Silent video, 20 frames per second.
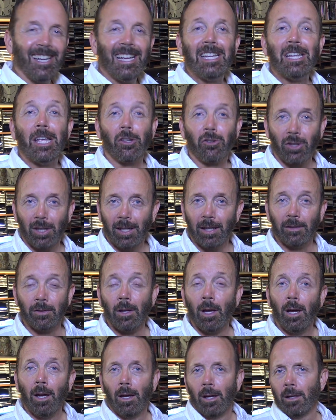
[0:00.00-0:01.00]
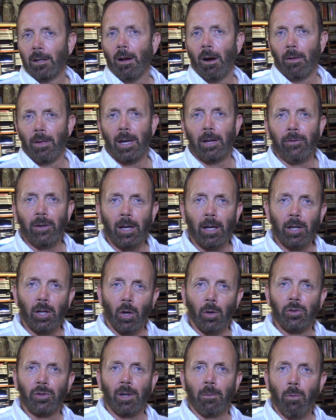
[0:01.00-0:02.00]
Yes, it is. You know, and then if you're going to
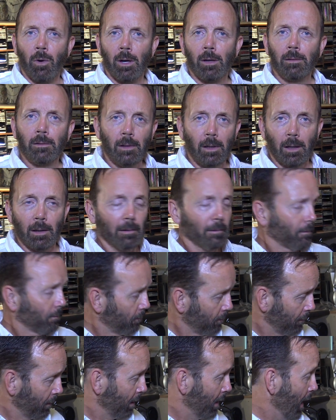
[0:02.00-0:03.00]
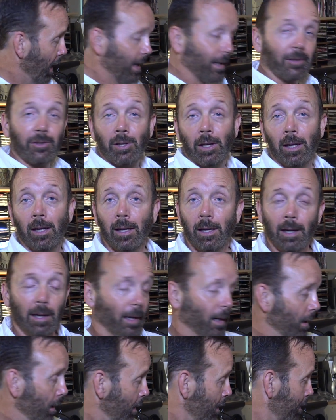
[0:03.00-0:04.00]
go somewhere, you know, you got to say,
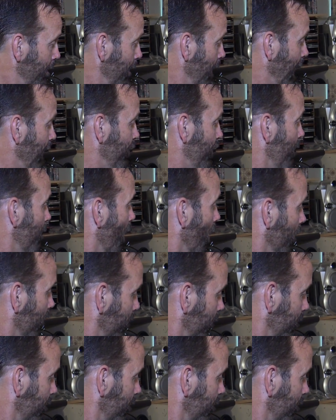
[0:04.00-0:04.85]
uh, hey, Jibo.